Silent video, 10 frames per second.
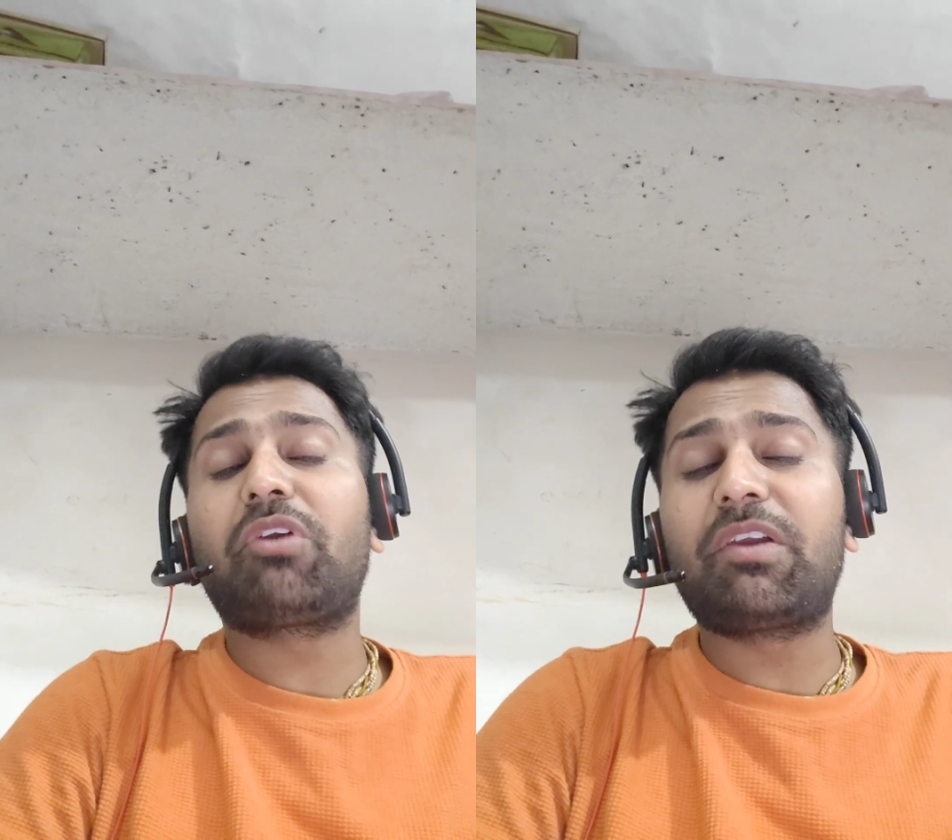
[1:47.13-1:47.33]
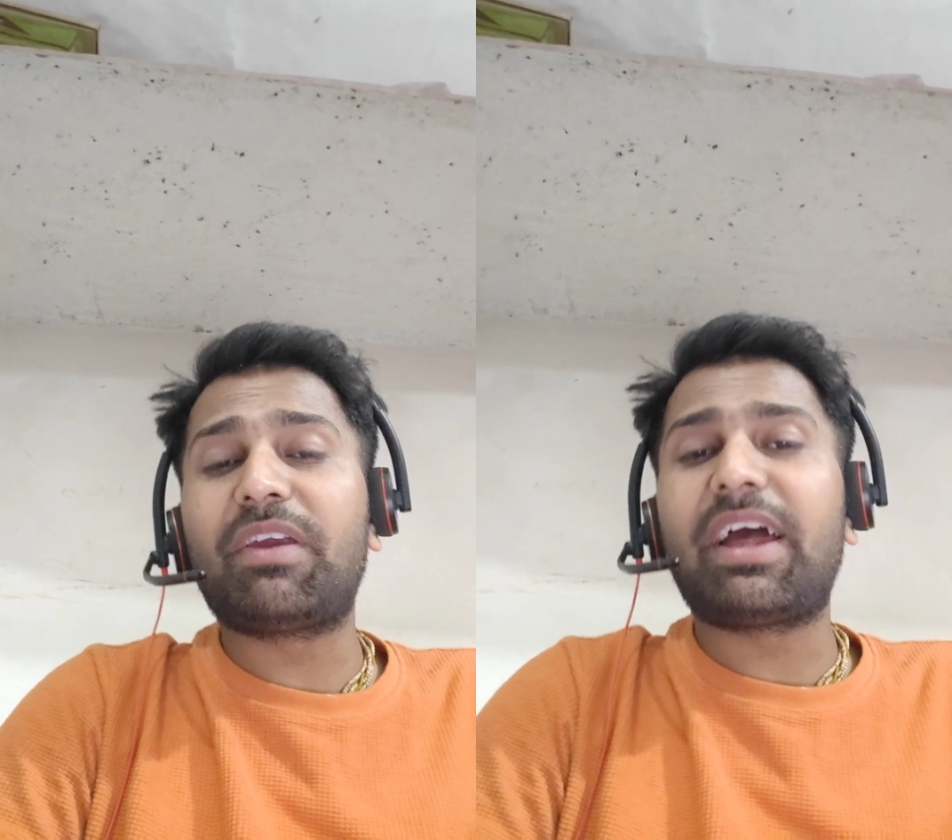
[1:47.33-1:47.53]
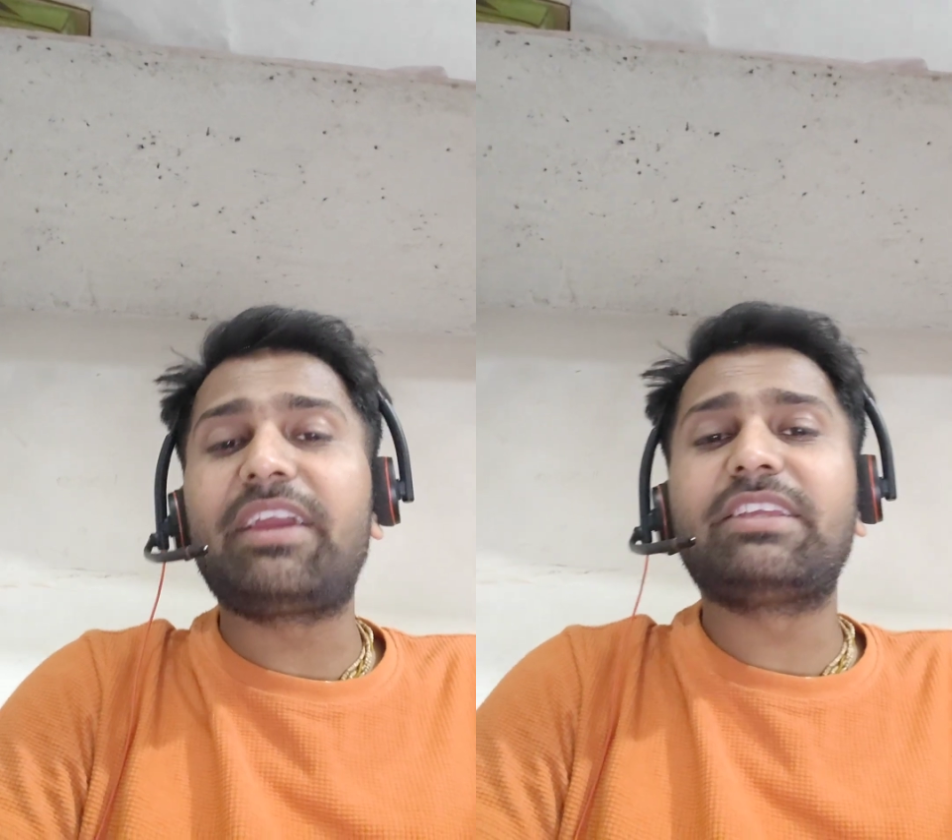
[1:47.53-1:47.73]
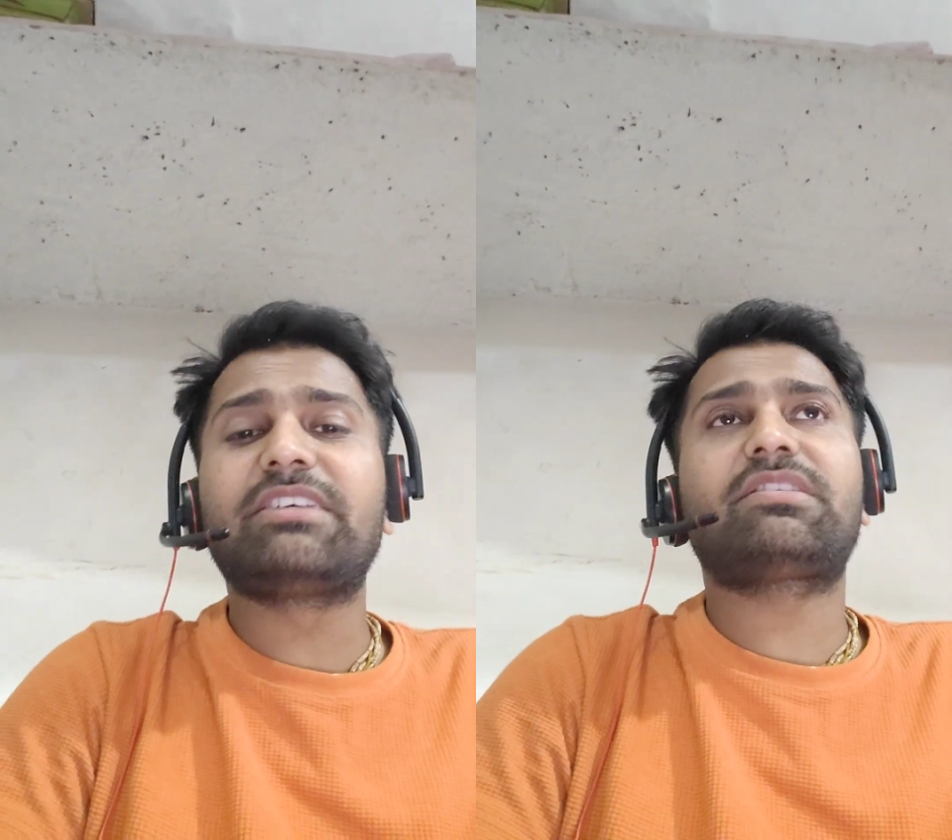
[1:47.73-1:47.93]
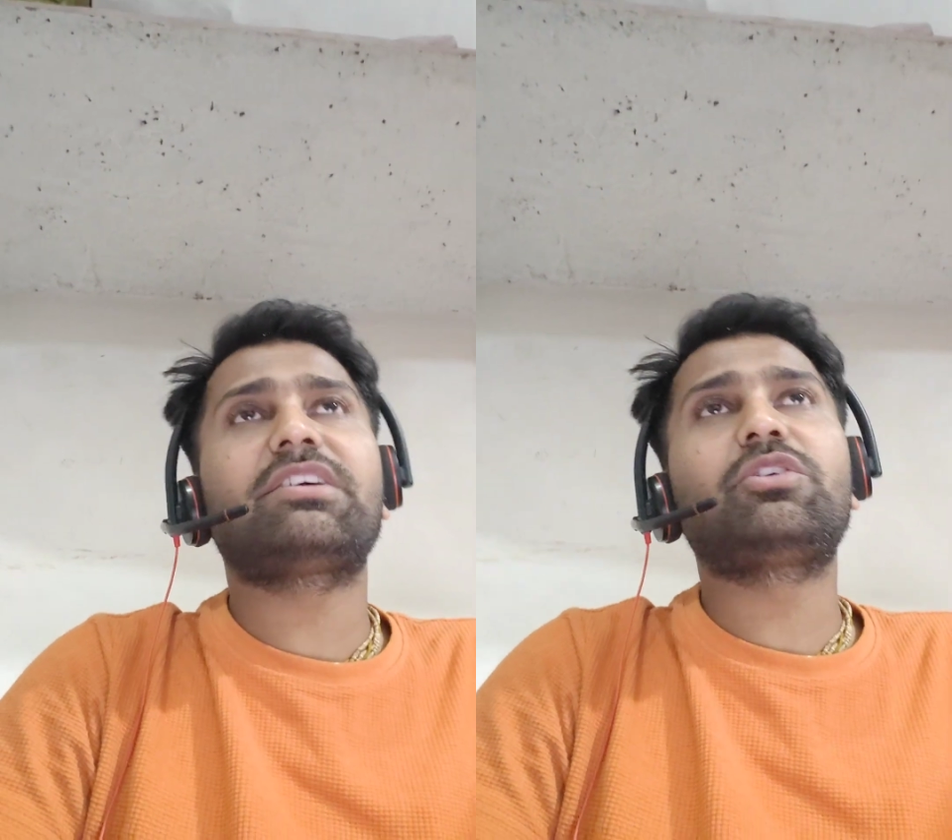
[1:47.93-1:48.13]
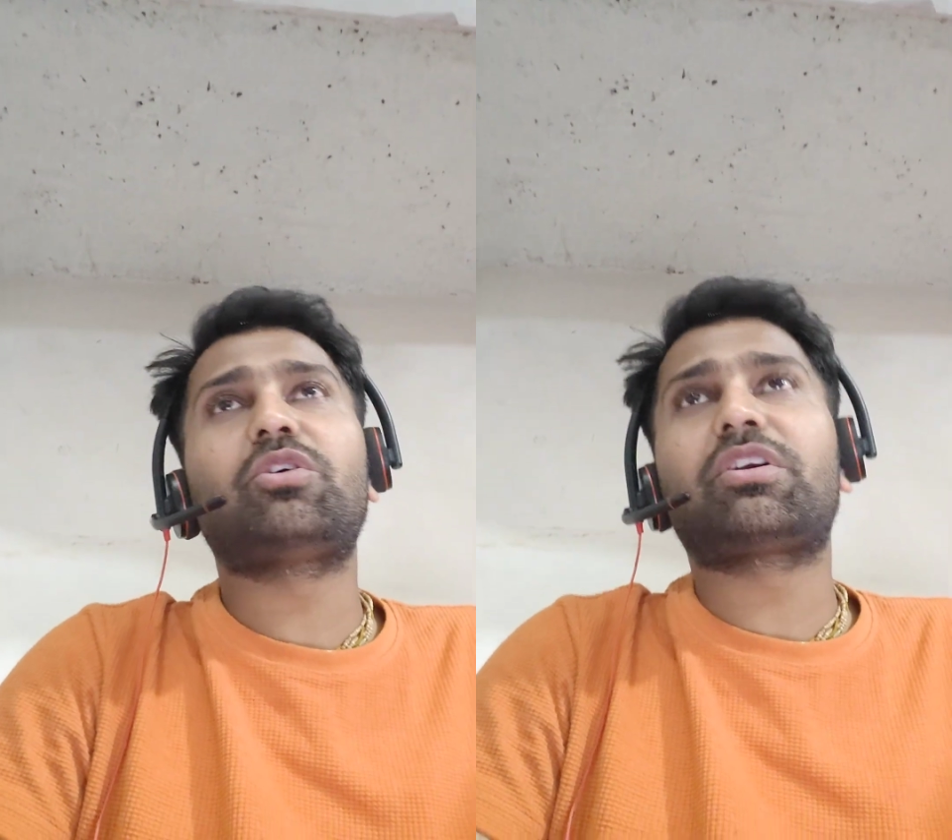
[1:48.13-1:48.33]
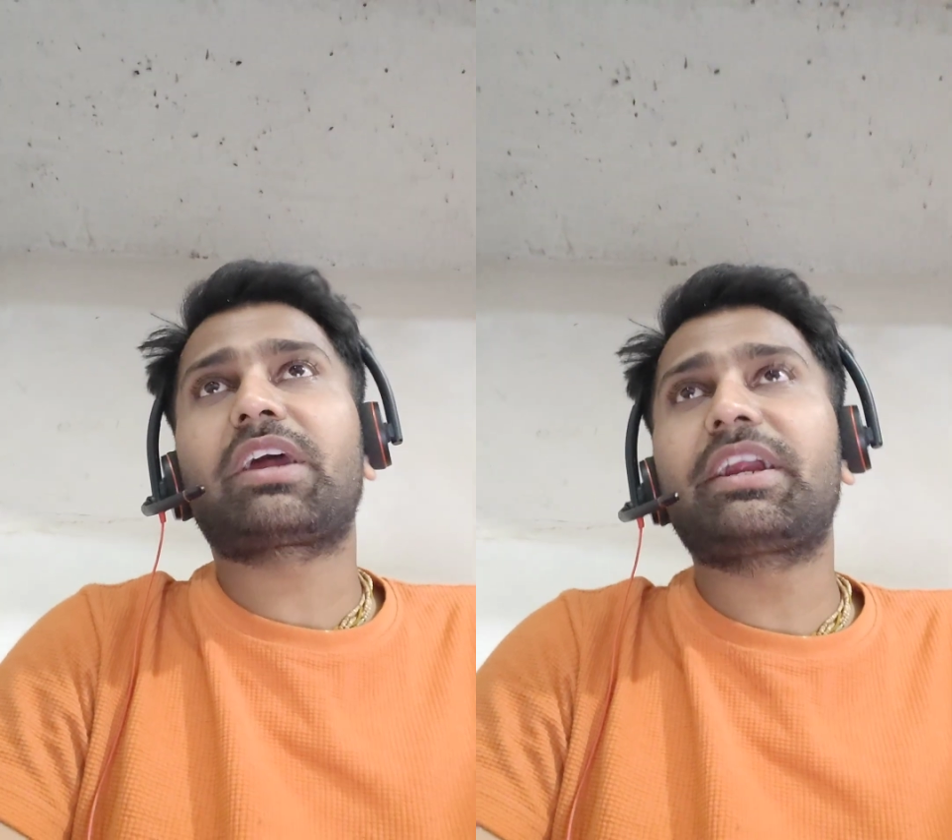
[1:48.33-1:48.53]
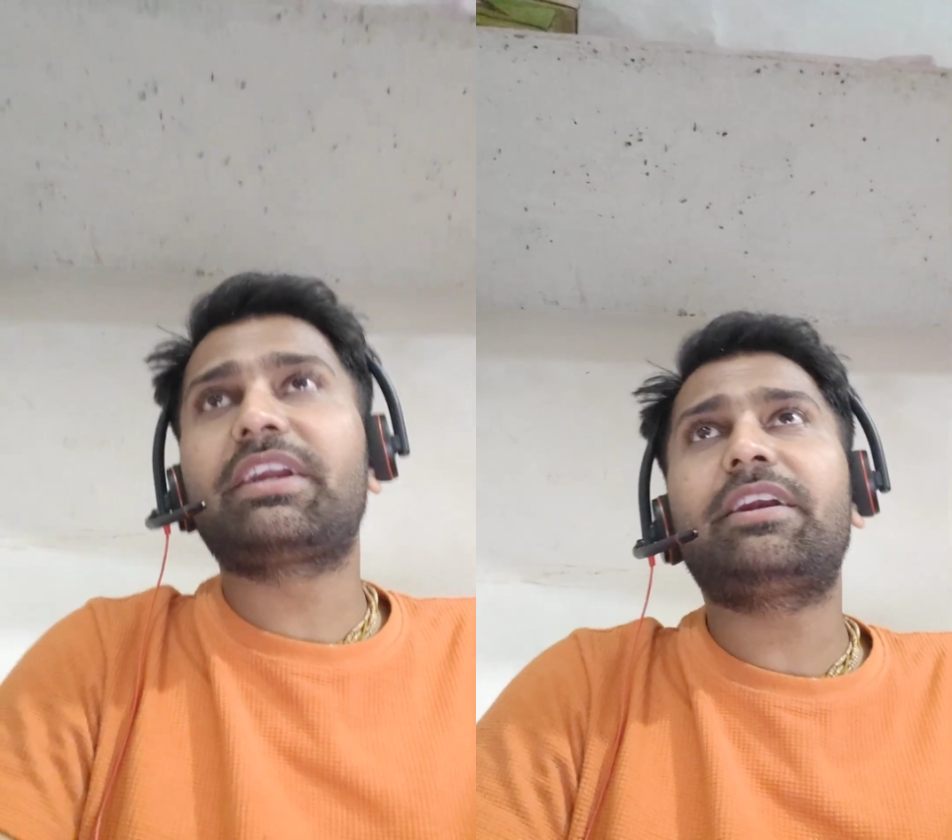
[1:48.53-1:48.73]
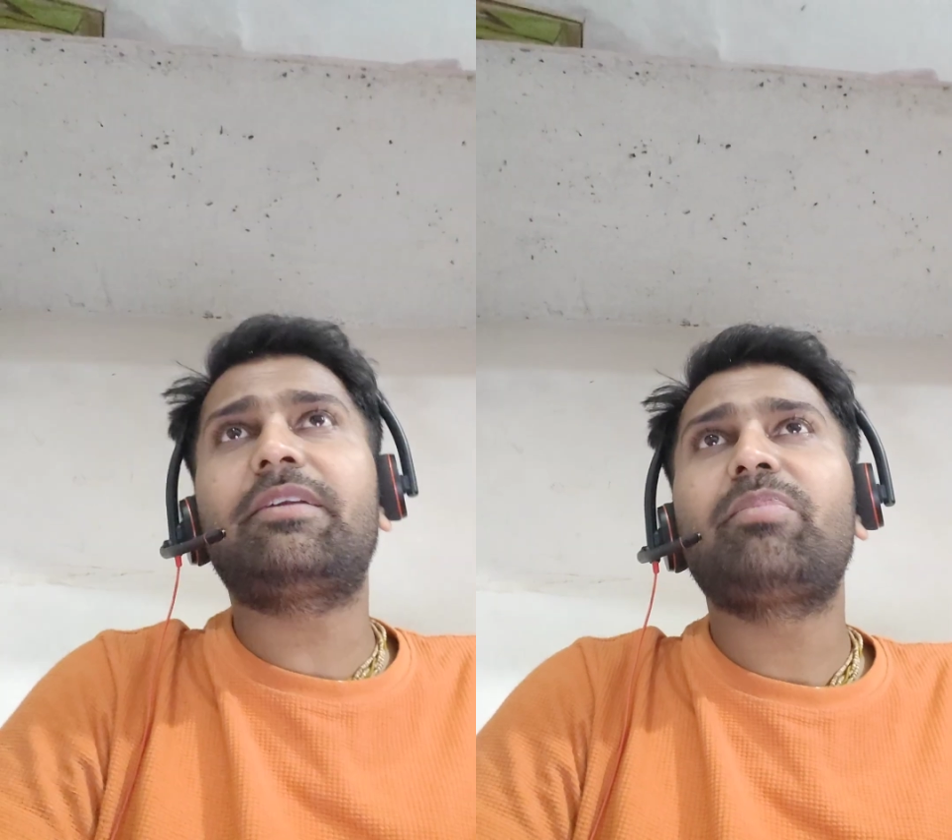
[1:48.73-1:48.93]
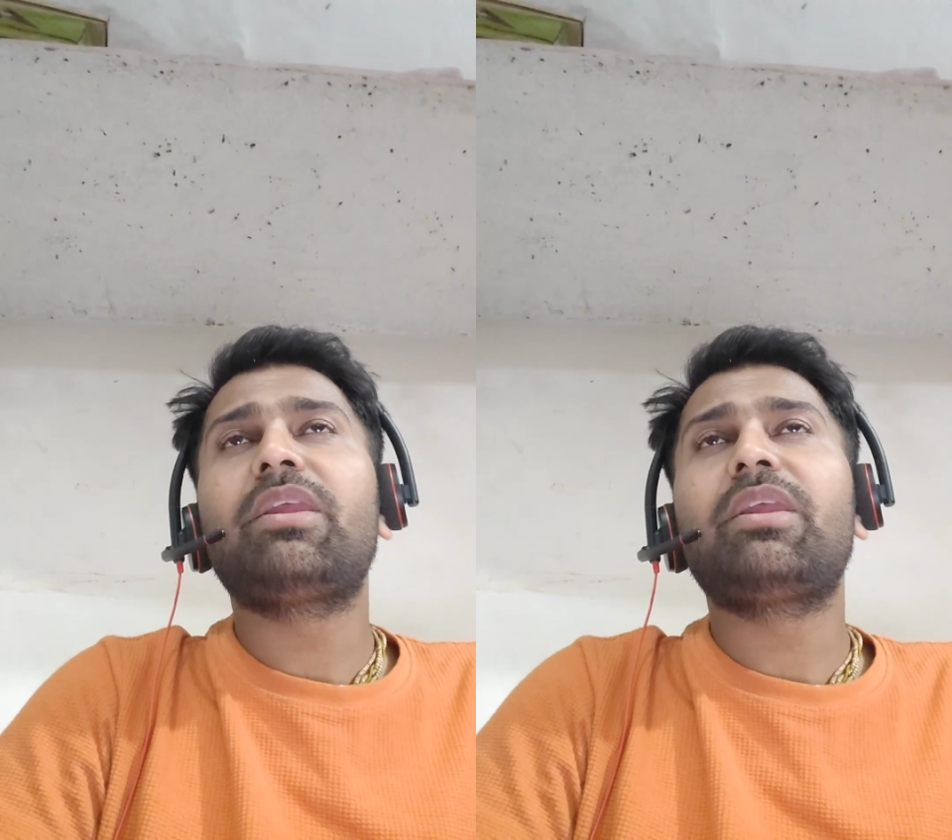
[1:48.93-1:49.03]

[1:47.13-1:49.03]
Even I just tried it.